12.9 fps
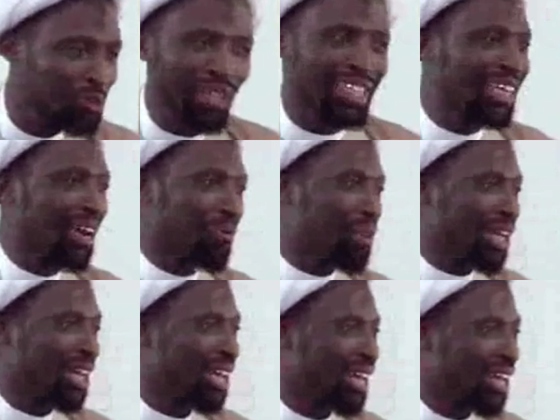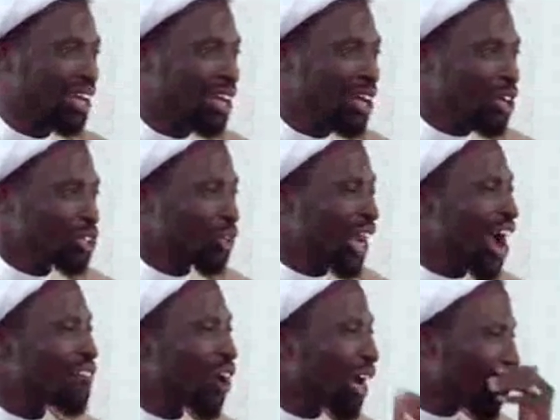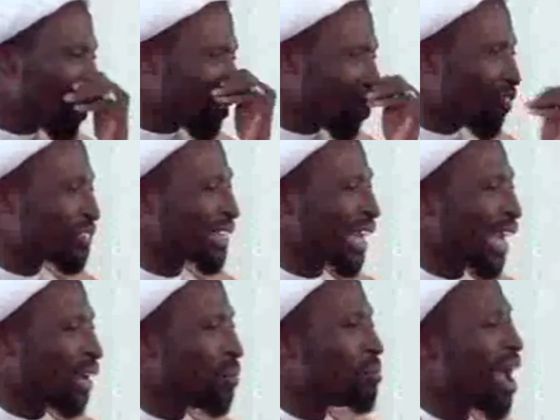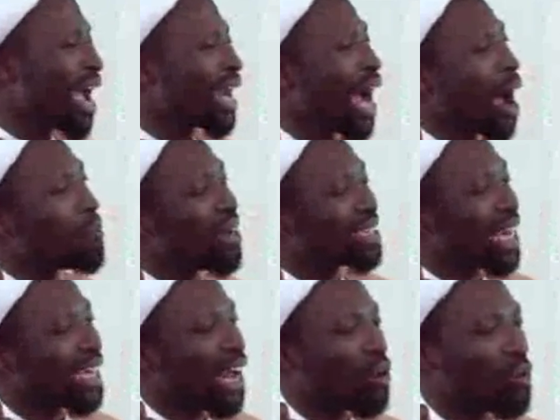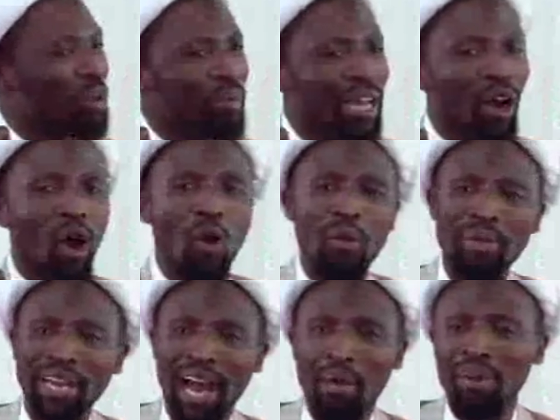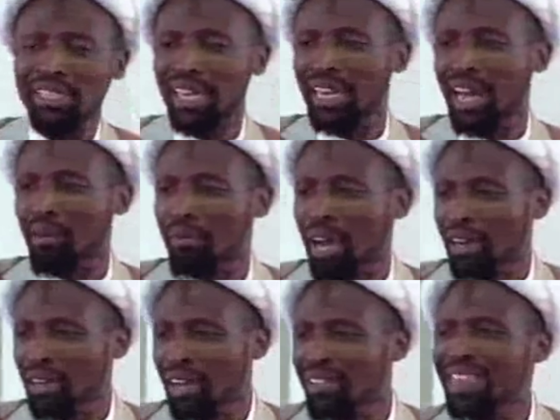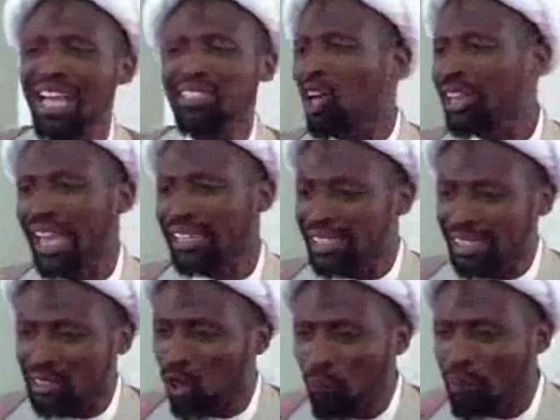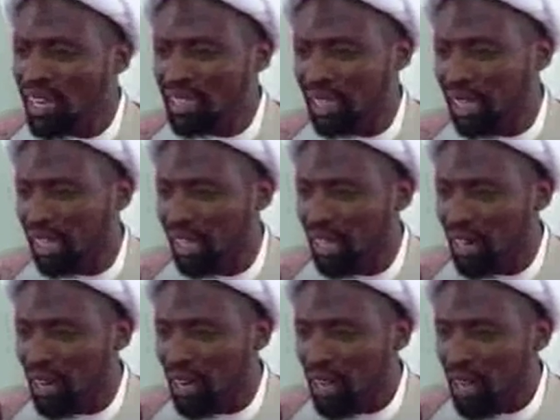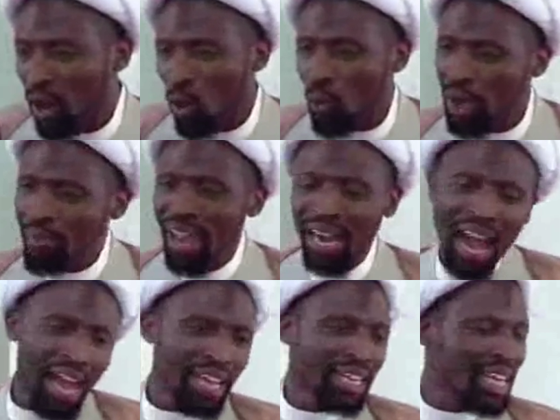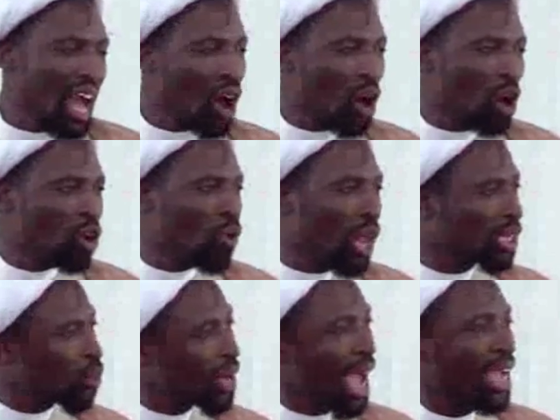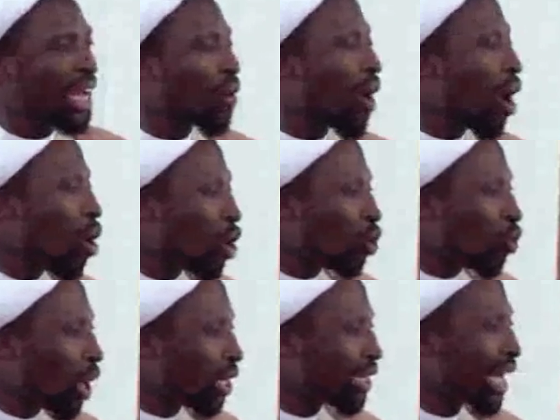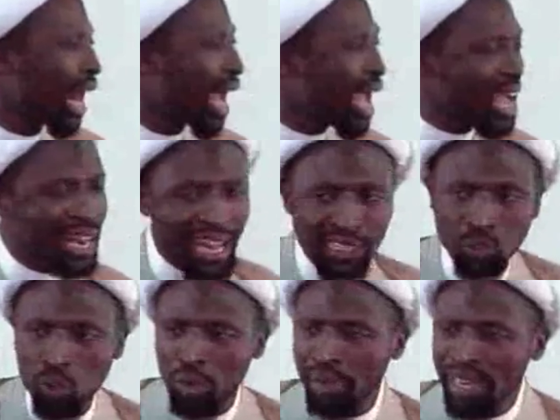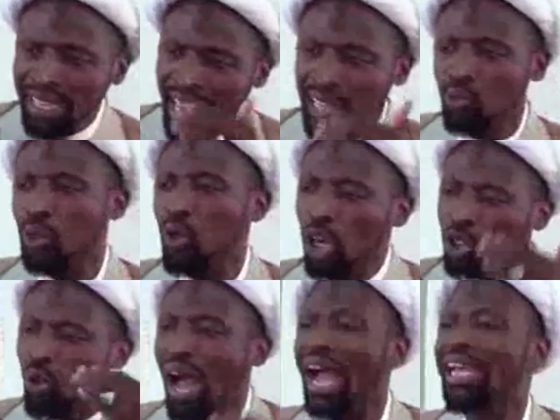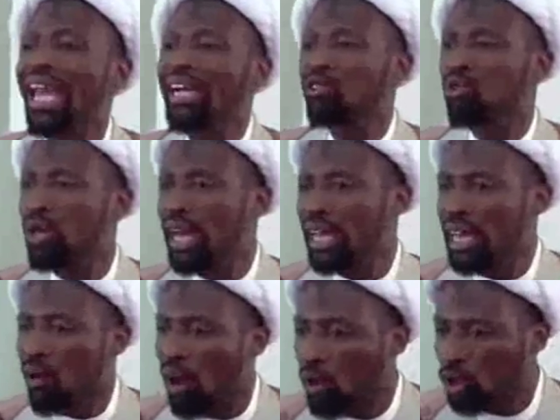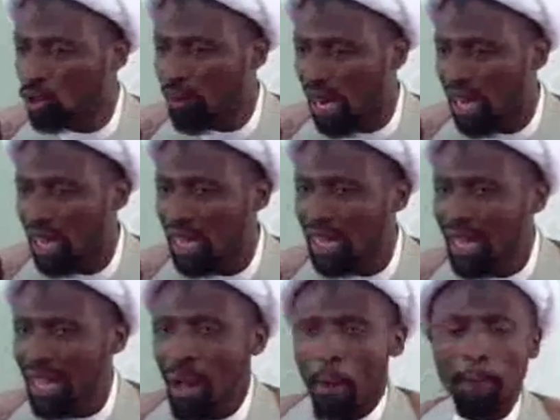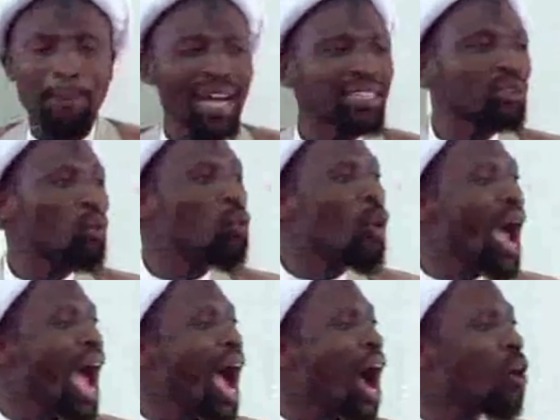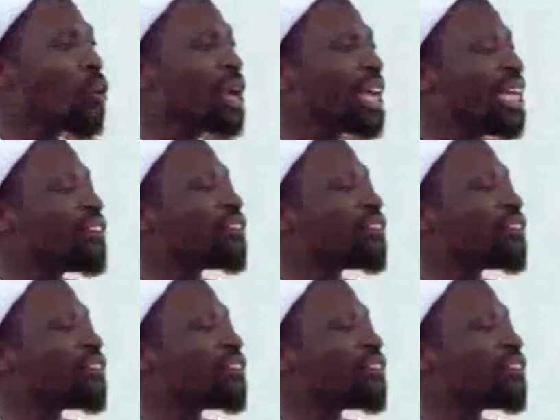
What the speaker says: better than me. So therefore the question of saying men are better than women or women are better than men, it does not exist completely. Women are in their own world, we are in our own world. There are areas we meet as we're going to highlight today in our khutbah. But where we